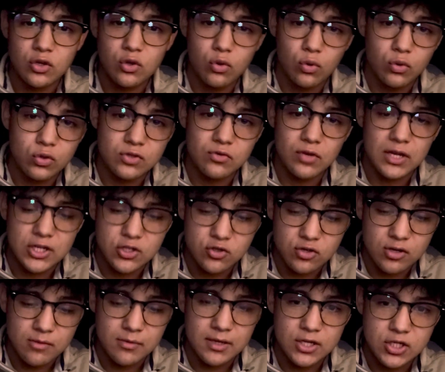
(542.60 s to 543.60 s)
goals
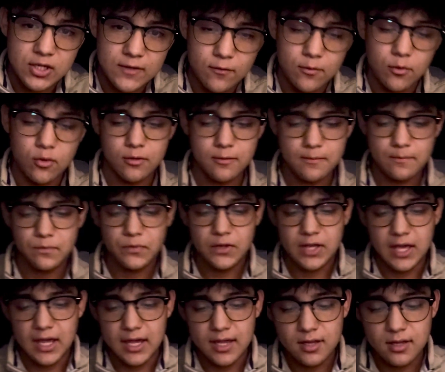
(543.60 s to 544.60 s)
extremely achievable.
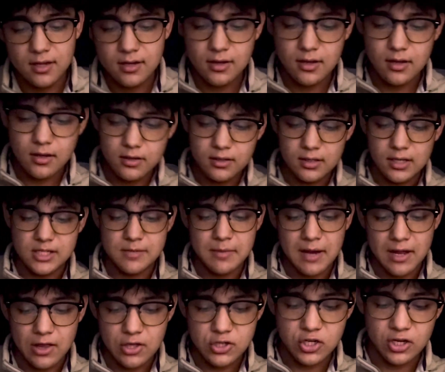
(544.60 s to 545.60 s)
Okay, doesn't
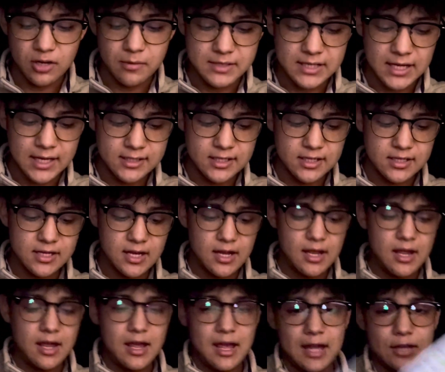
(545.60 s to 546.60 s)
matter the circumstances.
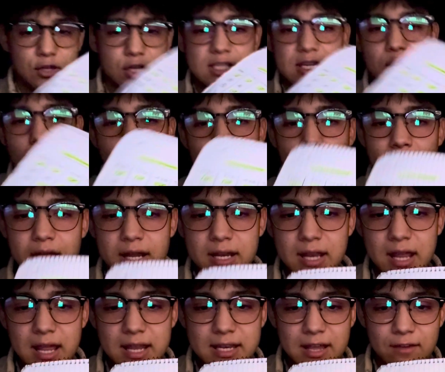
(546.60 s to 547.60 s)
And just how I
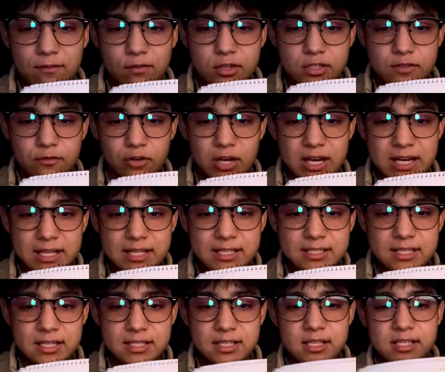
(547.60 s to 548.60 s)
made a definition for
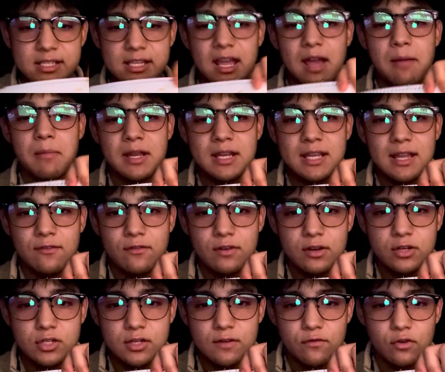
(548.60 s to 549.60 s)
inconsistency, I made a
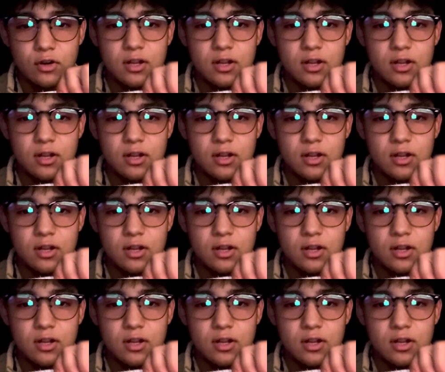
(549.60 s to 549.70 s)
definition for